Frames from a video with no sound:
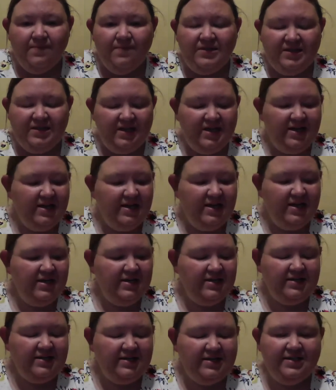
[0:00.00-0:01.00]
Rubbed
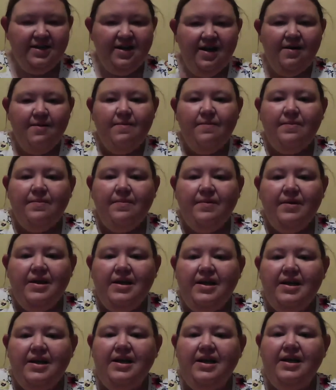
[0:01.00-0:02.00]
in, and it's not
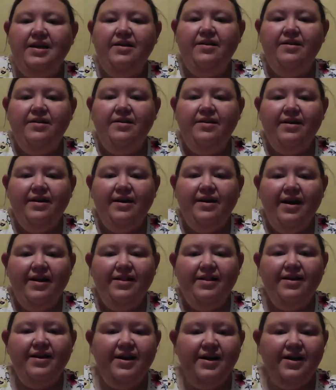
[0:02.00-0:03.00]
blended
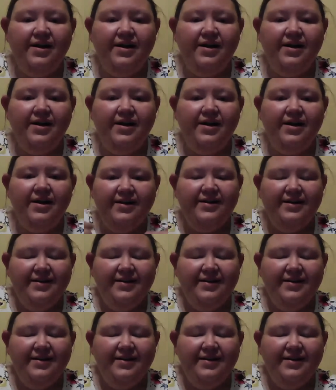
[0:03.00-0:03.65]
together.